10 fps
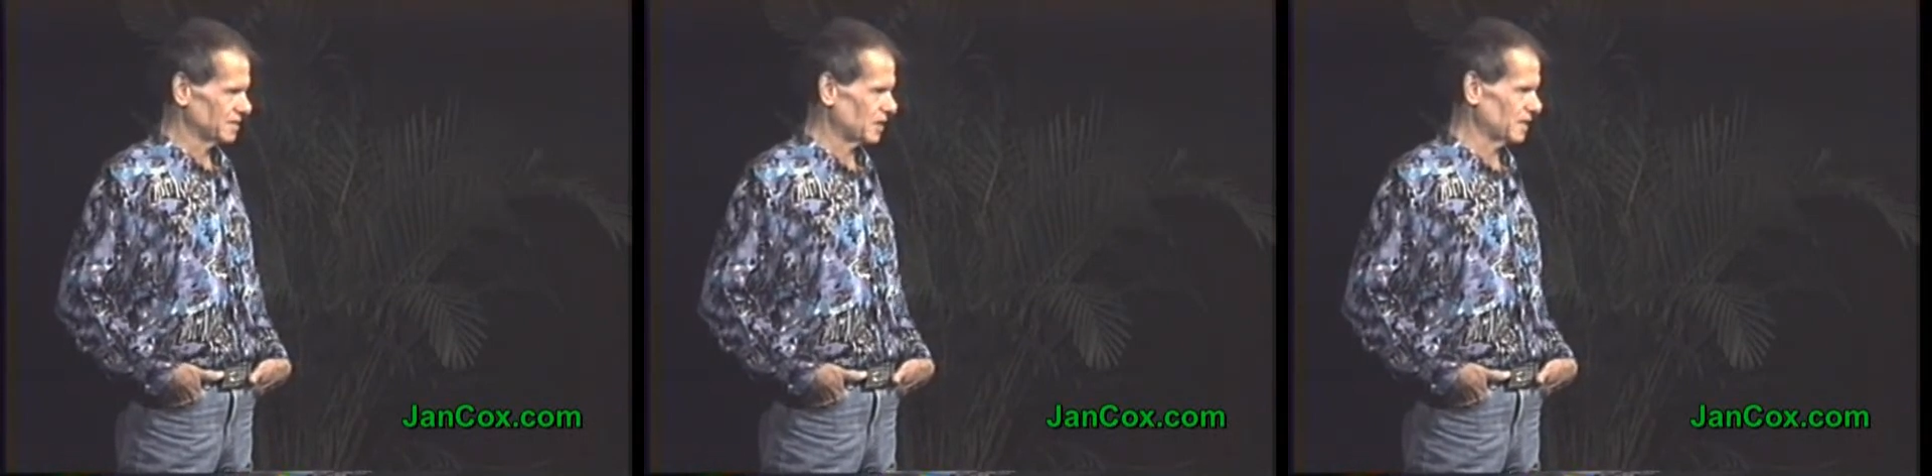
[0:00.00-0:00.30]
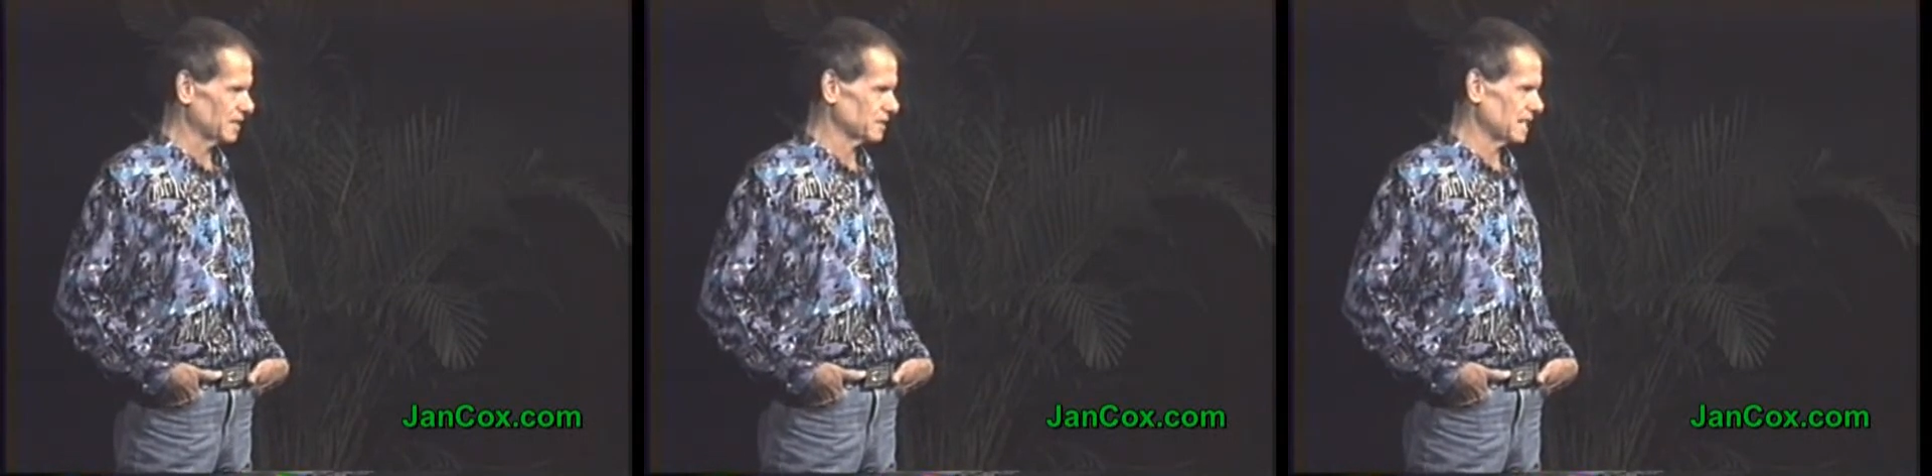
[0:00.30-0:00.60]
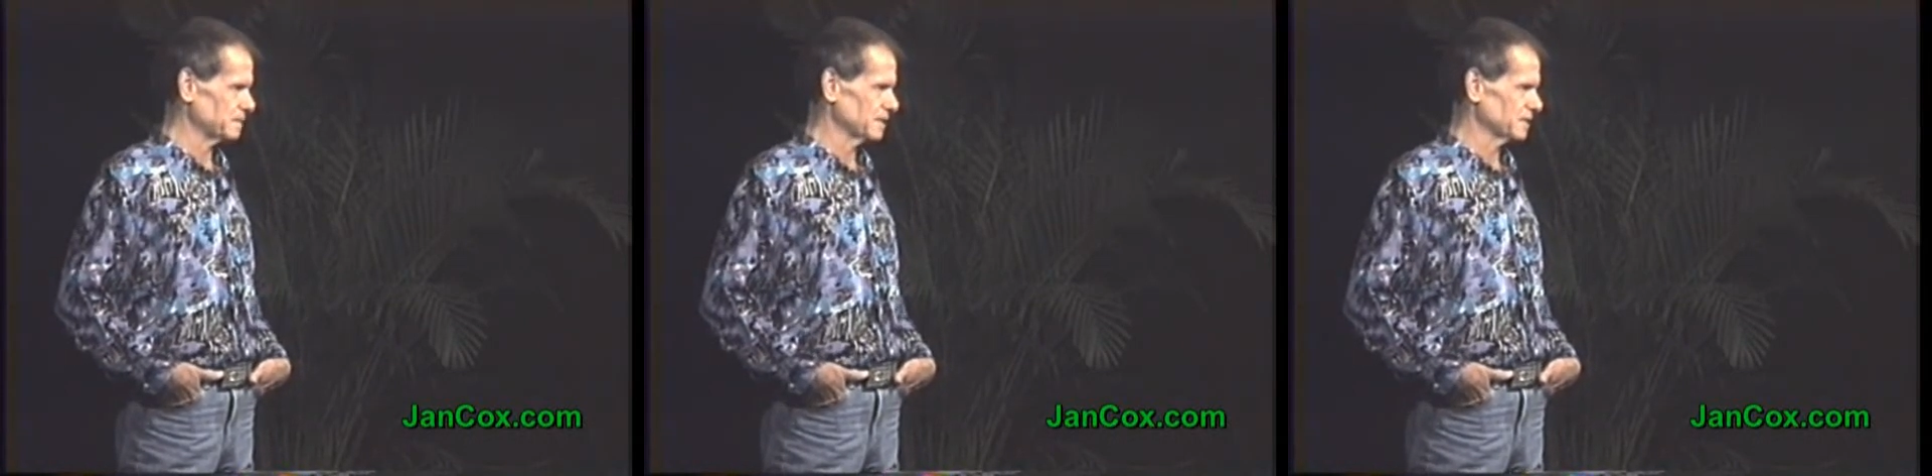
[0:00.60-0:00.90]
it's already
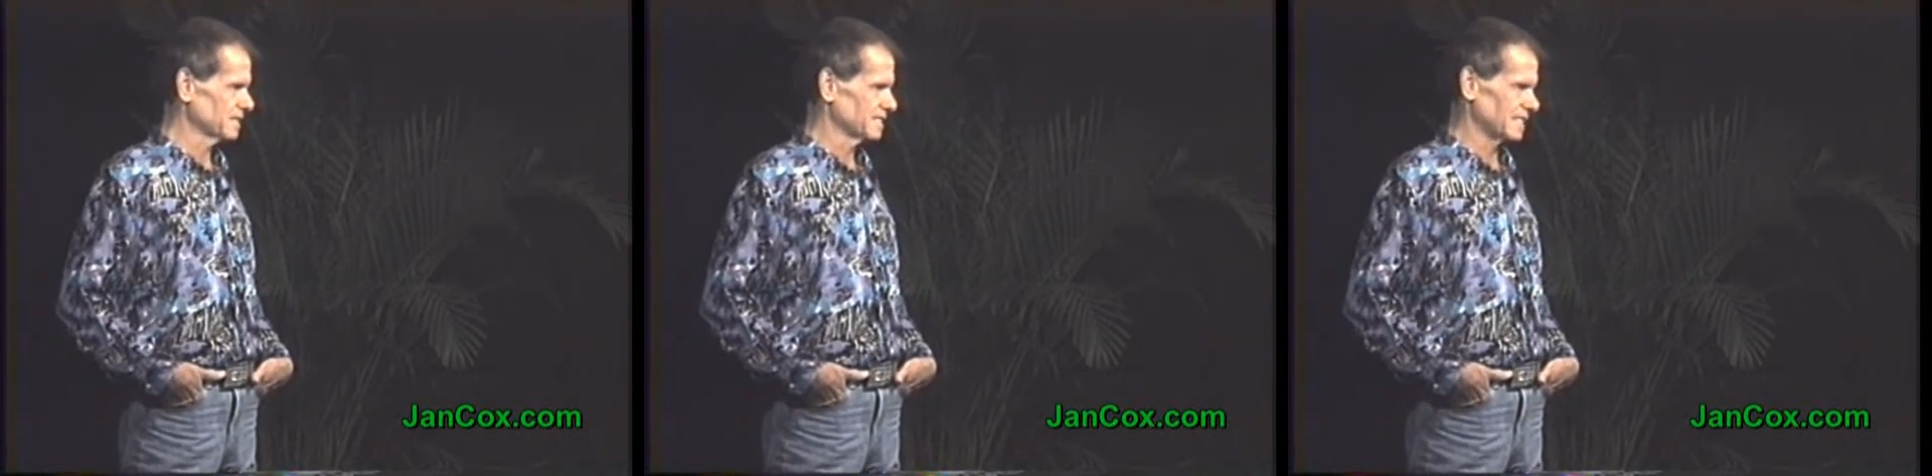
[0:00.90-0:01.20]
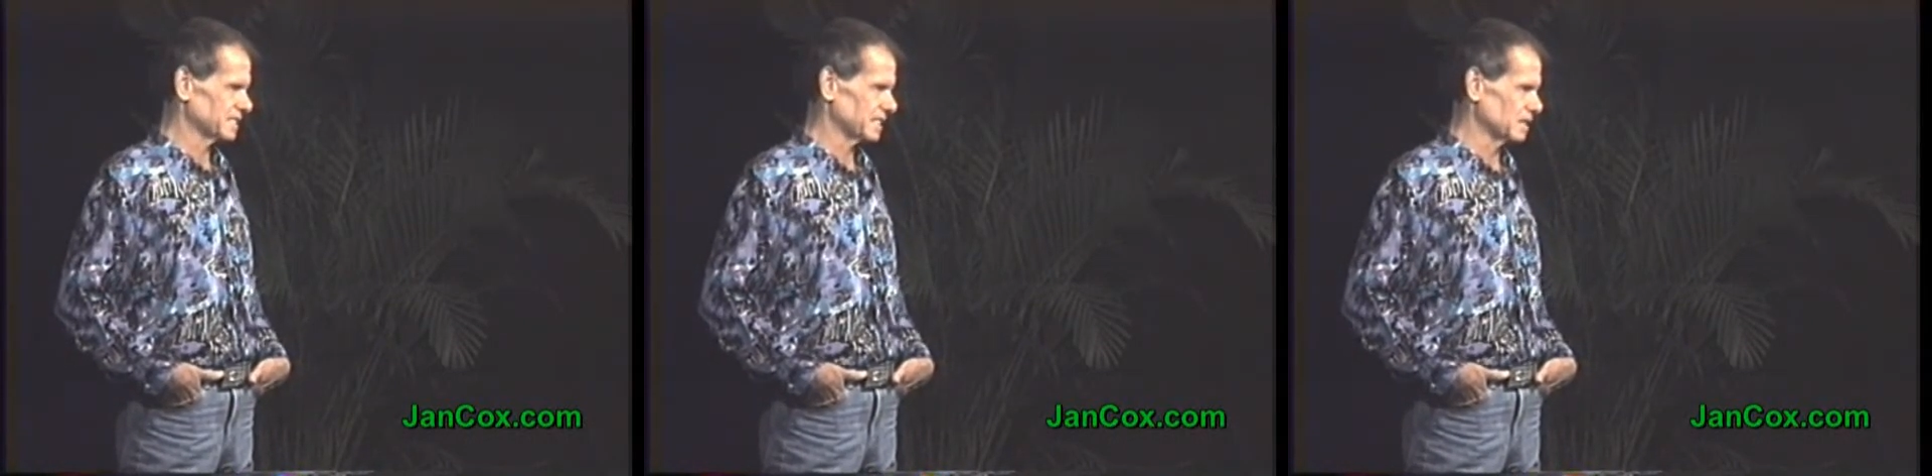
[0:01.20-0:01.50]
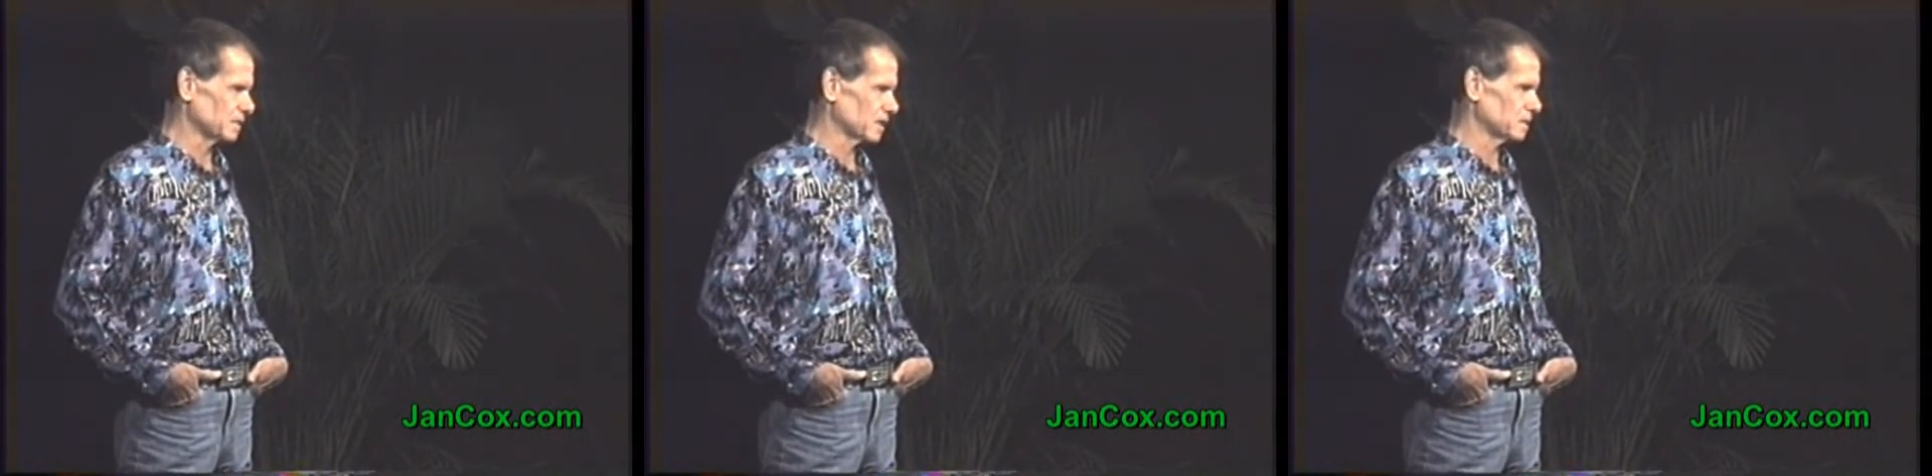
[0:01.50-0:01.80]
established that
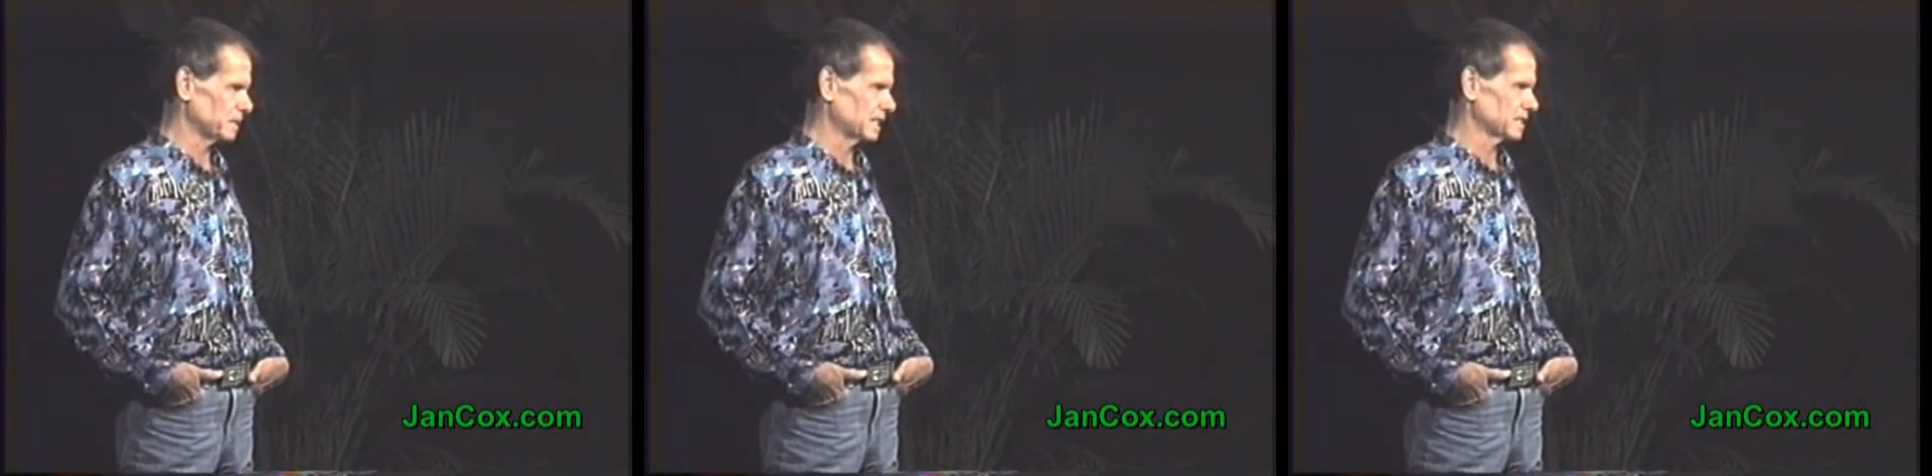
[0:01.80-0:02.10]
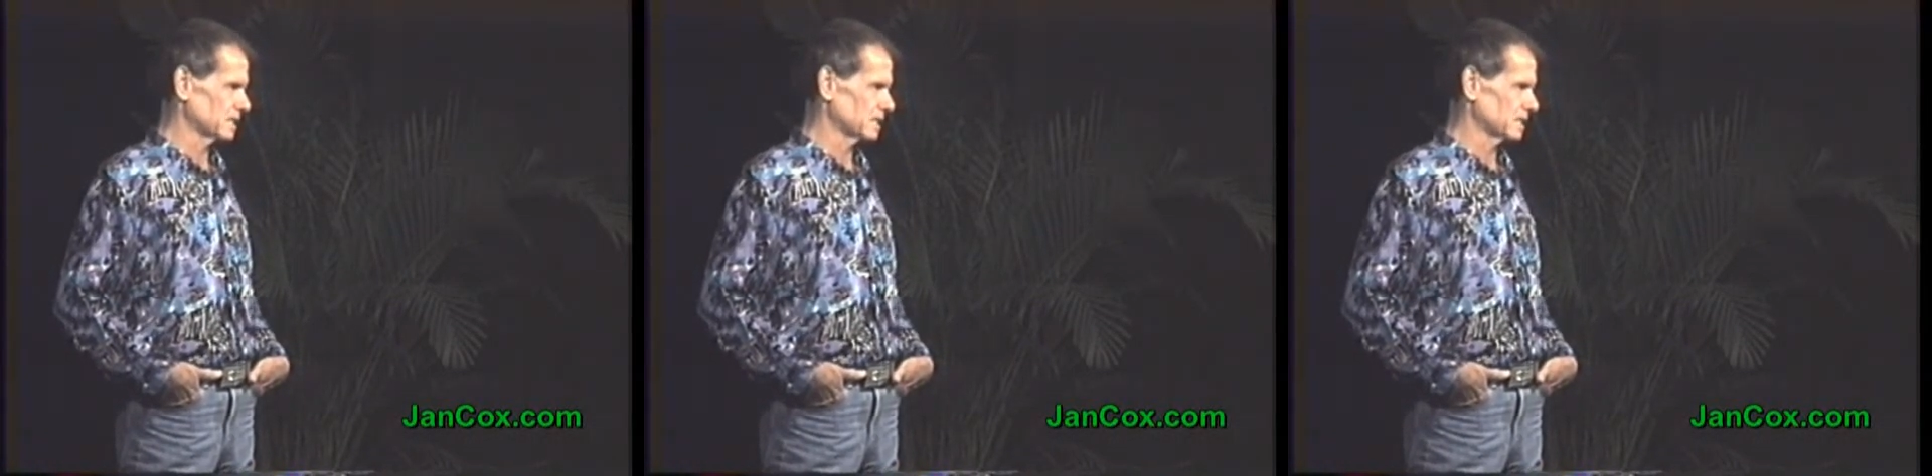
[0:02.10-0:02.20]
anything you've heard about